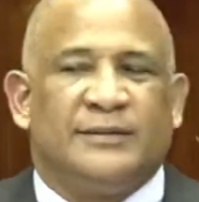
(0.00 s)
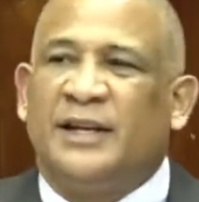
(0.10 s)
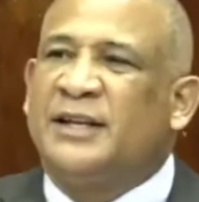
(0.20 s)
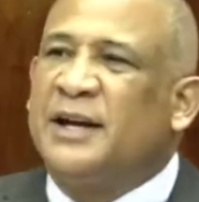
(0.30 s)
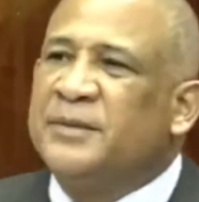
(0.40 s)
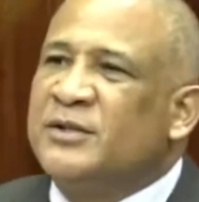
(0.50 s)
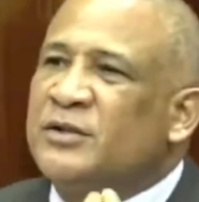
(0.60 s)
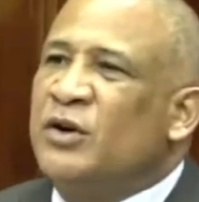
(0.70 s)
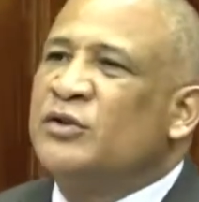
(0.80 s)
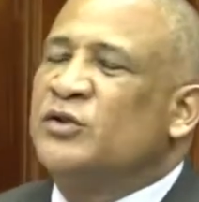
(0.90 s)
comes
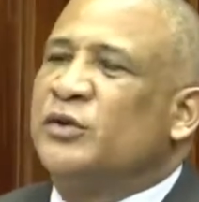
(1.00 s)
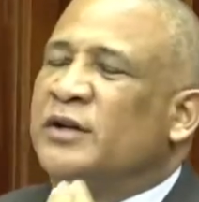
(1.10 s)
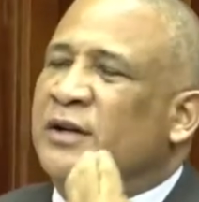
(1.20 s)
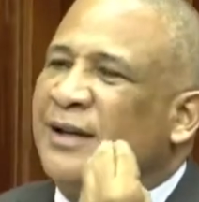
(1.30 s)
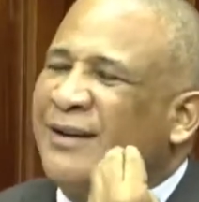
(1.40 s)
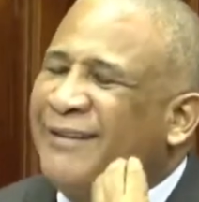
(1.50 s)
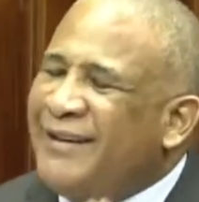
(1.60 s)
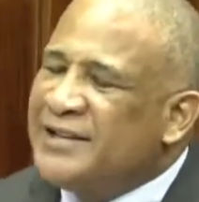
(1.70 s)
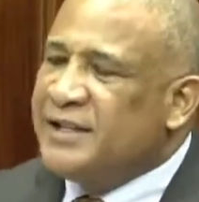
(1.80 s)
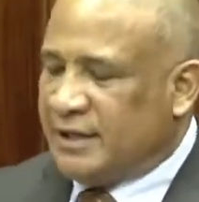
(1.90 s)
down to the
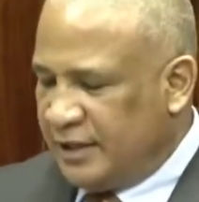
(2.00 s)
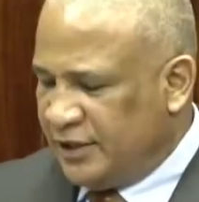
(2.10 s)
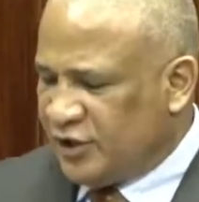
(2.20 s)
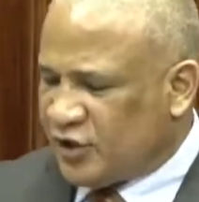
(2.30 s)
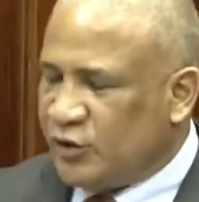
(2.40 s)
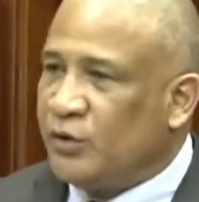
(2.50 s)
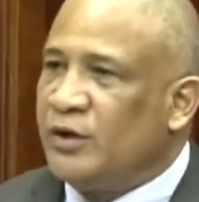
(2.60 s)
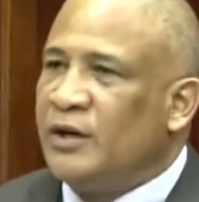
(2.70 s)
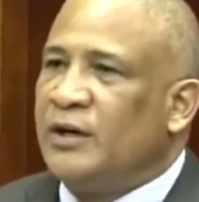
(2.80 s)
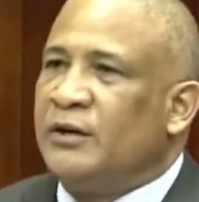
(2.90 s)
critical issue
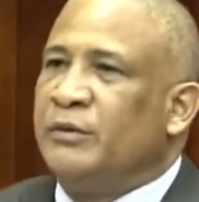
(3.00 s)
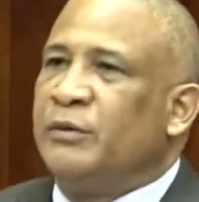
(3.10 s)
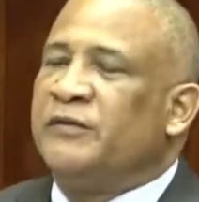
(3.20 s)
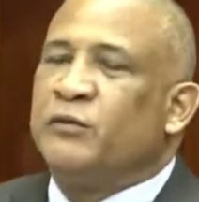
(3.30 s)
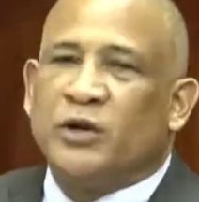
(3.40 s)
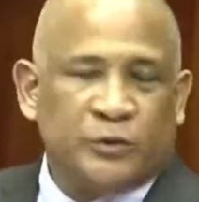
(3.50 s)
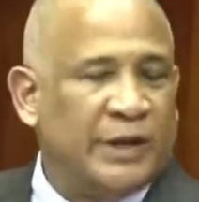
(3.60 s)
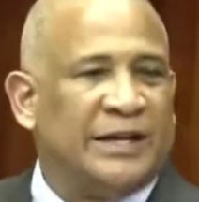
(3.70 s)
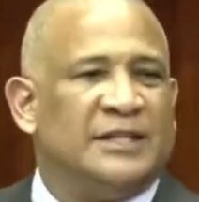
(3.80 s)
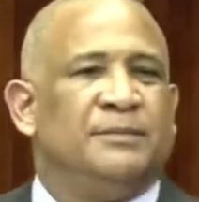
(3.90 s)
with what we
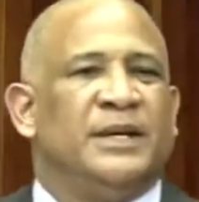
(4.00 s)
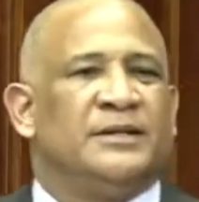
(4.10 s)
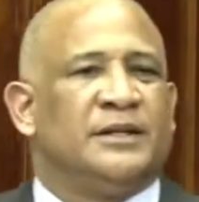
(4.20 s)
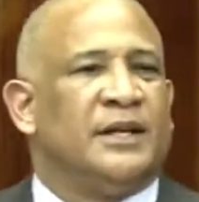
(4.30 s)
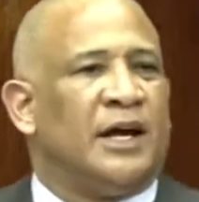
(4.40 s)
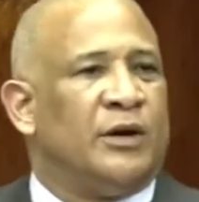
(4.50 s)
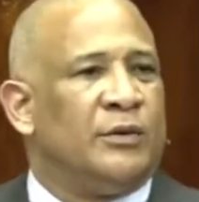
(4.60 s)
are debating now.